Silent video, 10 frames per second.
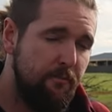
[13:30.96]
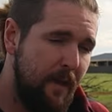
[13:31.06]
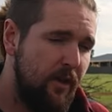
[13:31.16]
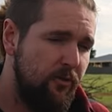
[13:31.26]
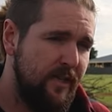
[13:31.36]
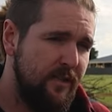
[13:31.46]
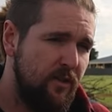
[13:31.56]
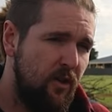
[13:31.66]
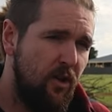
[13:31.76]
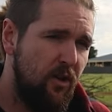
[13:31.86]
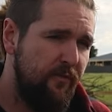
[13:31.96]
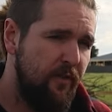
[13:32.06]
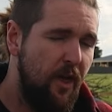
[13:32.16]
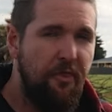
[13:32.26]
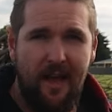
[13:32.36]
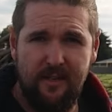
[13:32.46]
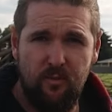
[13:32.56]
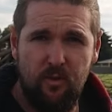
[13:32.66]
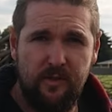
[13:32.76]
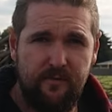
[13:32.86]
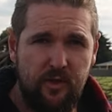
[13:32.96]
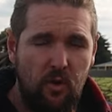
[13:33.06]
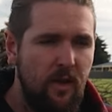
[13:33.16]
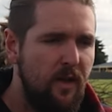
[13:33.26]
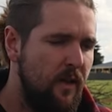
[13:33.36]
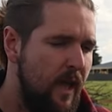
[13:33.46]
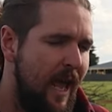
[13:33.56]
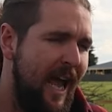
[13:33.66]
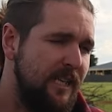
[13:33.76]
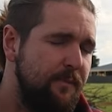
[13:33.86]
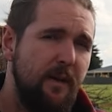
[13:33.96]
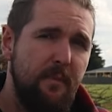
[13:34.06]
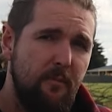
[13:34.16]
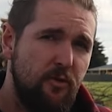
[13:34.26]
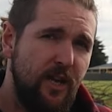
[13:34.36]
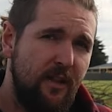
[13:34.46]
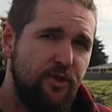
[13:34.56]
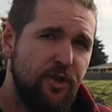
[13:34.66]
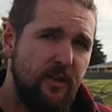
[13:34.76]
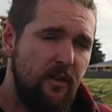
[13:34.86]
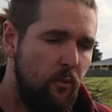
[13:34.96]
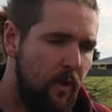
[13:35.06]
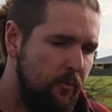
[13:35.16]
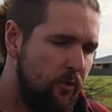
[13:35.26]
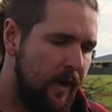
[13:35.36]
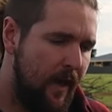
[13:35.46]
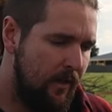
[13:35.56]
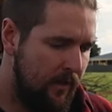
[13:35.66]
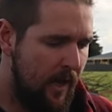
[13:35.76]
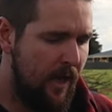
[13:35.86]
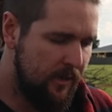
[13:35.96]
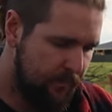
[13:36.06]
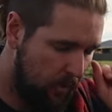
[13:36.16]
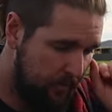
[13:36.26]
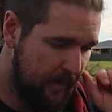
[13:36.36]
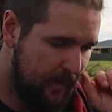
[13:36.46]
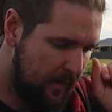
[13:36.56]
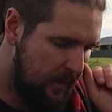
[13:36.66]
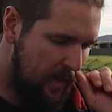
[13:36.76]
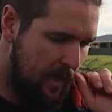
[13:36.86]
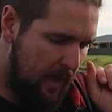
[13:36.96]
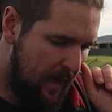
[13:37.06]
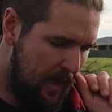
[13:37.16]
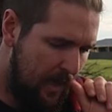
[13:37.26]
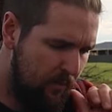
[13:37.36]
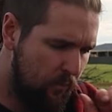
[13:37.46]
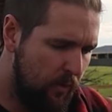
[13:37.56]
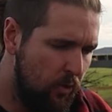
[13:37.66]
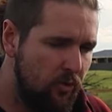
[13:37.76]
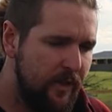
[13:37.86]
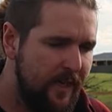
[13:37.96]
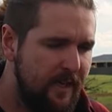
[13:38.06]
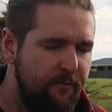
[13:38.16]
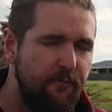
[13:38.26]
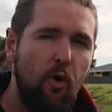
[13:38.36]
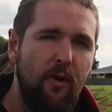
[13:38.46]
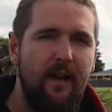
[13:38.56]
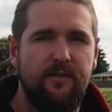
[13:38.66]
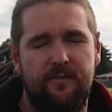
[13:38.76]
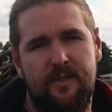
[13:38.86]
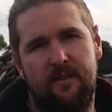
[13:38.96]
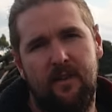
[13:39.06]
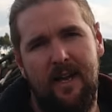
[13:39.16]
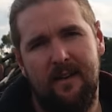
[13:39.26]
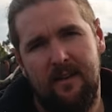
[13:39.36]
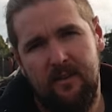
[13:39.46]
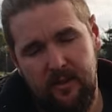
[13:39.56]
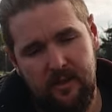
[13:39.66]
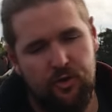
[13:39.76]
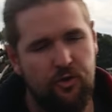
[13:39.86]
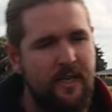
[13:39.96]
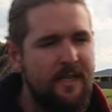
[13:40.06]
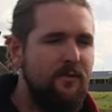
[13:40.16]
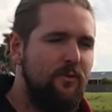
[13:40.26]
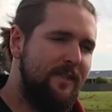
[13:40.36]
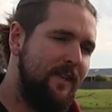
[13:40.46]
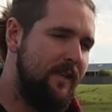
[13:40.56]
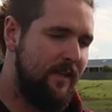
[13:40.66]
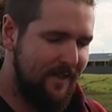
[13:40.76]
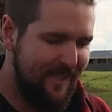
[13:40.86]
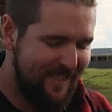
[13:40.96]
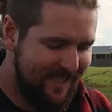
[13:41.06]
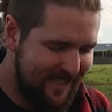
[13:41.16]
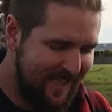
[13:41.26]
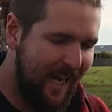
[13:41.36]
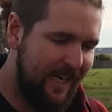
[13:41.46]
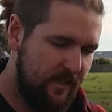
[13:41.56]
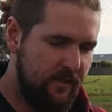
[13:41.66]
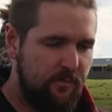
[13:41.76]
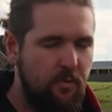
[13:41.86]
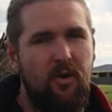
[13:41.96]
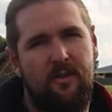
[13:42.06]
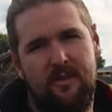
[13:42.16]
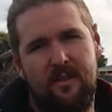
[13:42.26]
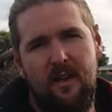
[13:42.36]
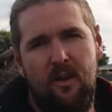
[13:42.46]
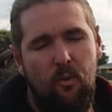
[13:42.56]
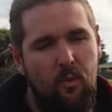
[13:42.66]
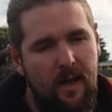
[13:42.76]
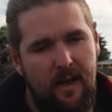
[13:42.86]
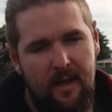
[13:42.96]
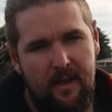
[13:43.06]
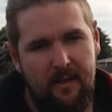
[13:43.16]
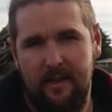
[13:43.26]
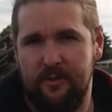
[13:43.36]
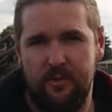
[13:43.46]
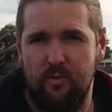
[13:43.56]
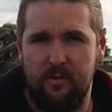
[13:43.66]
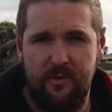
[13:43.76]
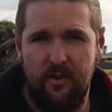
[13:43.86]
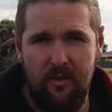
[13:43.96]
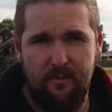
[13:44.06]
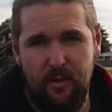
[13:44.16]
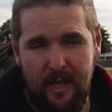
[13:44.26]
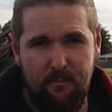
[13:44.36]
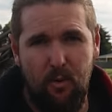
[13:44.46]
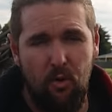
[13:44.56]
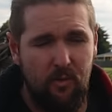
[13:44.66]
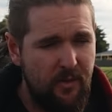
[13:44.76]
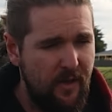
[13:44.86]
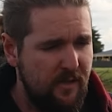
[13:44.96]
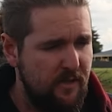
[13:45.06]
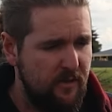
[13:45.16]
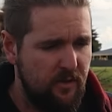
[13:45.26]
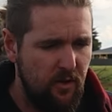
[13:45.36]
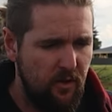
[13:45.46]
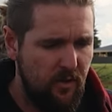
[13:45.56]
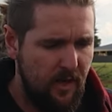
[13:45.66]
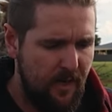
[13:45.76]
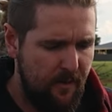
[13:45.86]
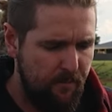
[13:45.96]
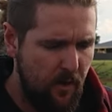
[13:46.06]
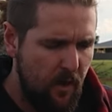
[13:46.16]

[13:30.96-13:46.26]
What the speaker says: the batteries off 1000 watts of solar has been a bit more challenging. When we were at our last property, we were only getting 4 hours of sunlight. The trees were sitting in the exact spot where it just was not playing ball with us. So